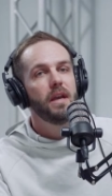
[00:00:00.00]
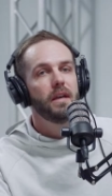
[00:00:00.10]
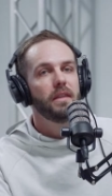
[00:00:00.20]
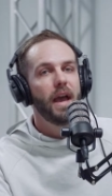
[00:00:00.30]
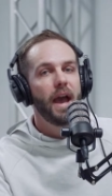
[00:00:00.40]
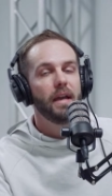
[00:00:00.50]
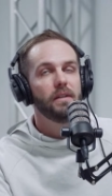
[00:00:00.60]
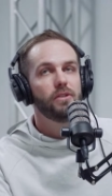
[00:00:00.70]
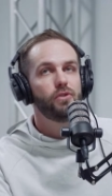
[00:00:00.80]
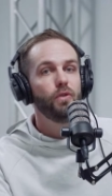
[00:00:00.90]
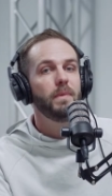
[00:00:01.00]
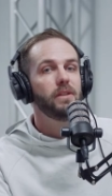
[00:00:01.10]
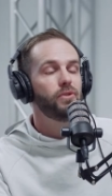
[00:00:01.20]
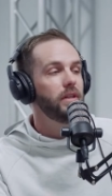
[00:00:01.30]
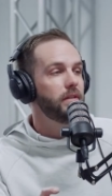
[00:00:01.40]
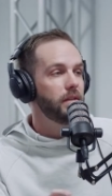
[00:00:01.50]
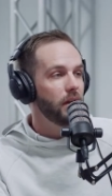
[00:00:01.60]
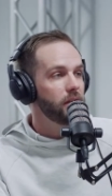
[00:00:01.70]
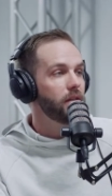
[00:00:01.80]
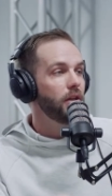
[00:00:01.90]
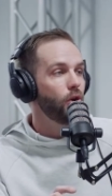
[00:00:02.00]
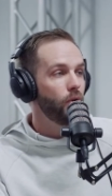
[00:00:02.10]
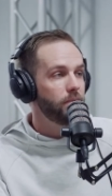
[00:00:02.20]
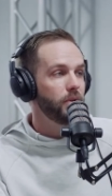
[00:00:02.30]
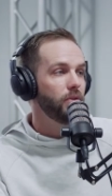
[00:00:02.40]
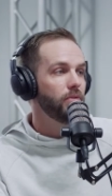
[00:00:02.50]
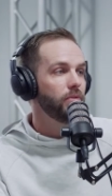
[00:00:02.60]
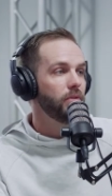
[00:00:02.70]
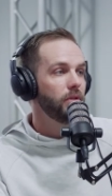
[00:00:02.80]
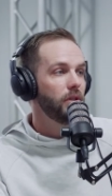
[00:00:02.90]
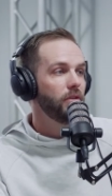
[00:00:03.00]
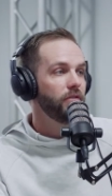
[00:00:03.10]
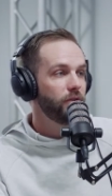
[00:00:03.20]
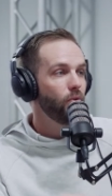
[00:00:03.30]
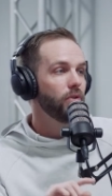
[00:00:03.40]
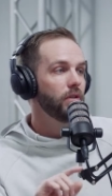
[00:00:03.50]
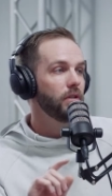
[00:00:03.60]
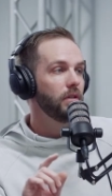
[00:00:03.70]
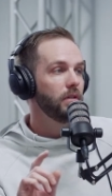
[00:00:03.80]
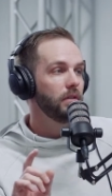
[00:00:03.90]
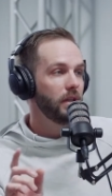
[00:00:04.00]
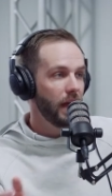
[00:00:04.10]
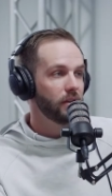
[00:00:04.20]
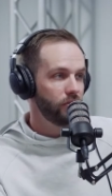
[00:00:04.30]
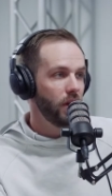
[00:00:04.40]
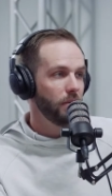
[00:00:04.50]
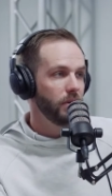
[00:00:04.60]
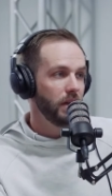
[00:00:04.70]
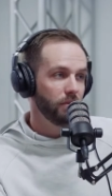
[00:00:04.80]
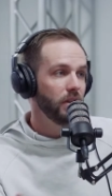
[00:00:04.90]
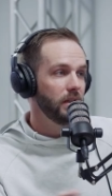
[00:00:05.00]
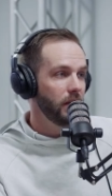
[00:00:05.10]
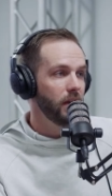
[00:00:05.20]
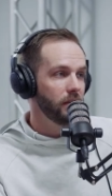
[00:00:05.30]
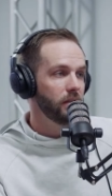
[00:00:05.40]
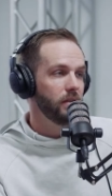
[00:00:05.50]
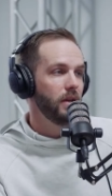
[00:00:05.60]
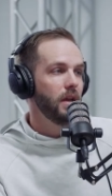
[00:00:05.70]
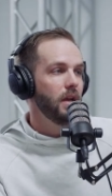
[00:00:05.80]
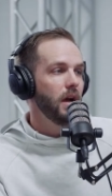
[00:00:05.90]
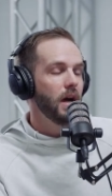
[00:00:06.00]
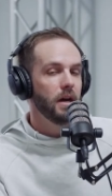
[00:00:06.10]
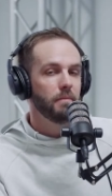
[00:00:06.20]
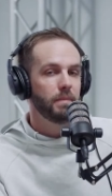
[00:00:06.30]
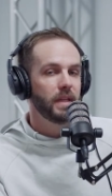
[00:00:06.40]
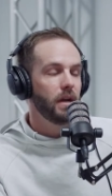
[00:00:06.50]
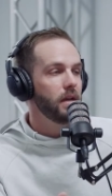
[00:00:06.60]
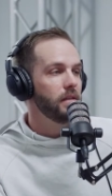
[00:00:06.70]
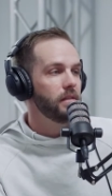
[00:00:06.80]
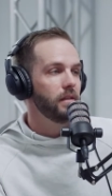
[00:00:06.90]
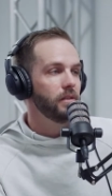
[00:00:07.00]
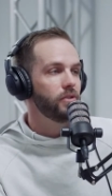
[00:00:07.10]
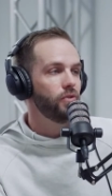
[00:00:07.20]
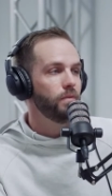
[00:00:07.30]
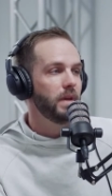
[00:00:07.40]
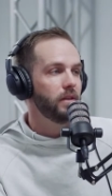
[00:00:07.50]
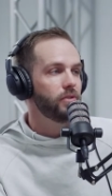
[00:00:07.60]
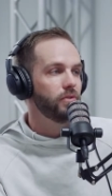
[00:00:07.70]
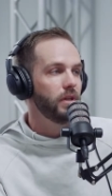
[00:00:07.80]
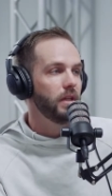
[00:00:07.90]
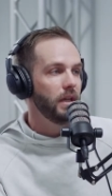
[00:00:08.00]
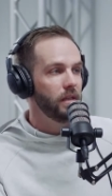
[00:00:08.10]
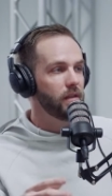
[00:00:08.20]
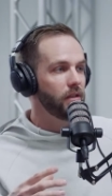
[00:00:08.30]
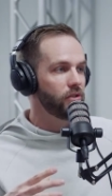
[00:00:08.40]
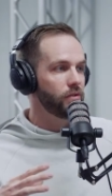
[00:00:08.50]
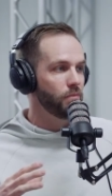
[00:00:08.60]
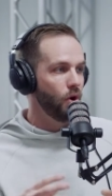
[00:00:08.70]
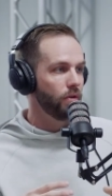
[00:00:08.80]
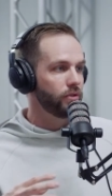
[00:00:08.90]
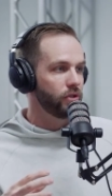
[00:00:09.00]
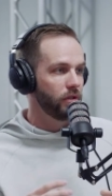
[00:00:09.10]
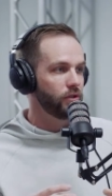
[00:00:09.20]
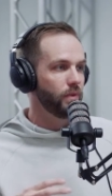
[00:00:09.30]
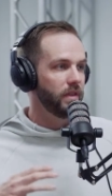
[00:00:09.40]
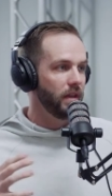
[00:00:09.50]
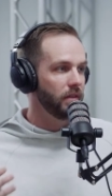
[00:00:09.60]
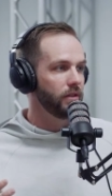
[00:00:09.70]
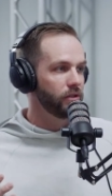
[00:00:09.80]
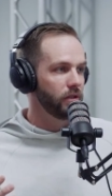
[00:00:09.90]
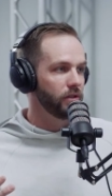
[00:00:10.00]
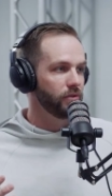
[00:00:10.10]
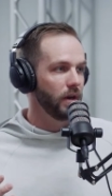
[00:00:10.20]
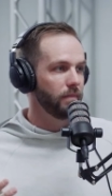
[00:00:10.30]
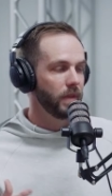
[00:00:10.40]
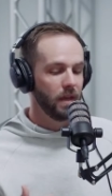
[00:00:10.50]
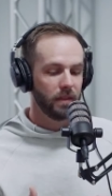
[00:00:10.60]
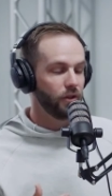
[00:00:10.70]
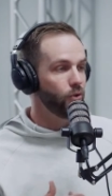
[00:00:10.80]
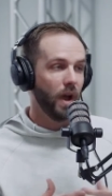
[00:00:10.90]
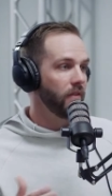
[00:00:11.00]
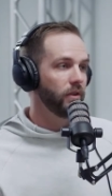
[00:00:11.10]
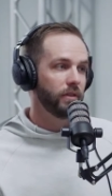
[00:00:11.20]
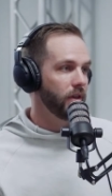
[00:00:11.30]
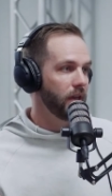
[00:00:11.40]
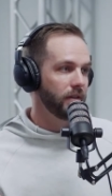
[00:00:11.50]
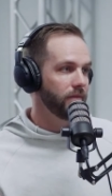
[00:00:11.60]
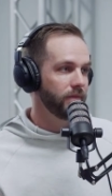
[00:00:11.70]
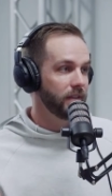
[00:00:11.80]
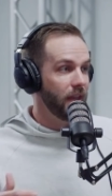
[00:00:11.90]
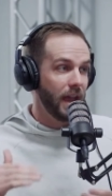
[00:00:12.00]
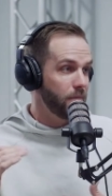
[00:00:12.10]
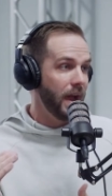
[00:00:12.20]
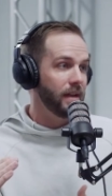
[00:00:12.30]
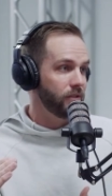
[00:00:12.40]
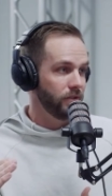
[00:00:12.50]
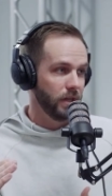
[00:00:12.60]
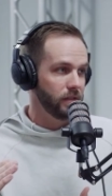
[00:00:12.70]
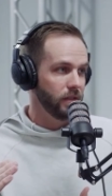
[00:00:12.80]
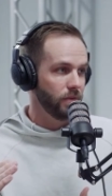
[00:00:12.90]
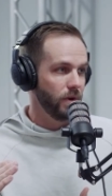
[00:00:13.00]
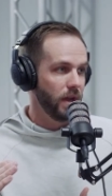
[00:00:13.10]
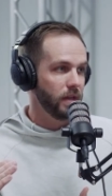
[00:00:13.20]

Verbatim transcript: that student ministry does equip you for the next job. It oh, really cool. does. Yeah um, because a student ministry is a small church within the church, right? Mm, yeah. They do everything that the head pastor does in a way,